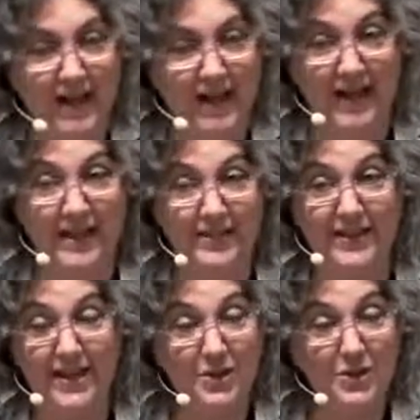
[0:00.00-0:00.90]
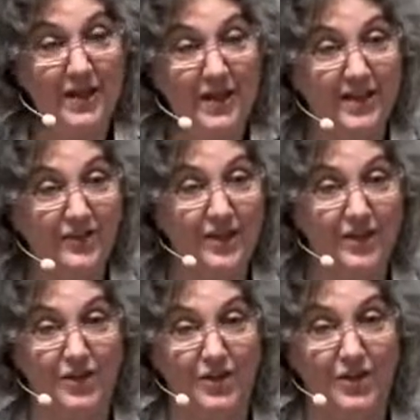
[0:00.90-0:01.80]
And at the end of the week, he said,
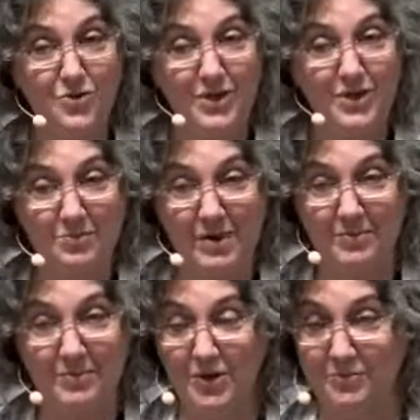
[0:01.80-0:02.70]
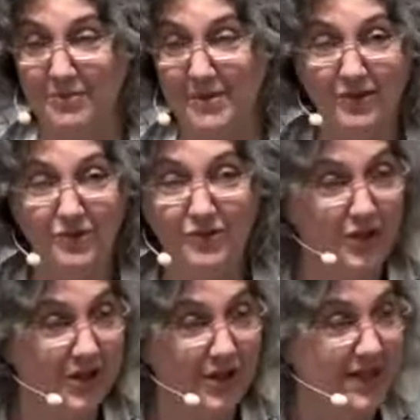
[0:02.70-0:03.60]
Yogi, my master,
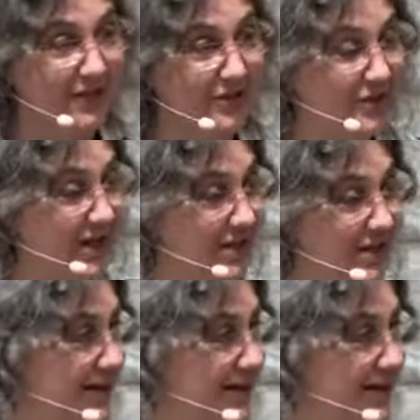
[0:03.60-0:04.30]
he said,